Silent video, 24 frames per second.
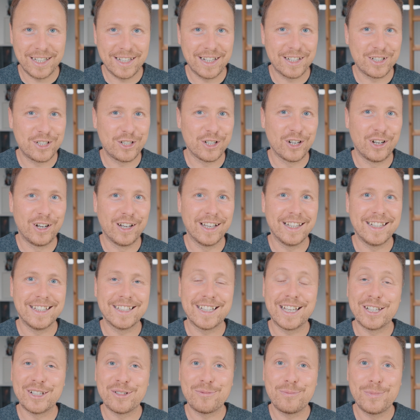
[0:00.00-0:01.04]
that joined
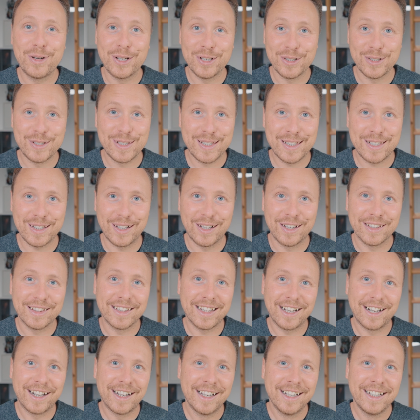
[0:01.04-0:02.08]
and posts on
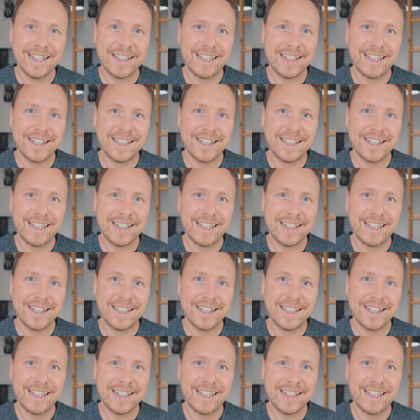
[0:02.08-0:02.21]
there,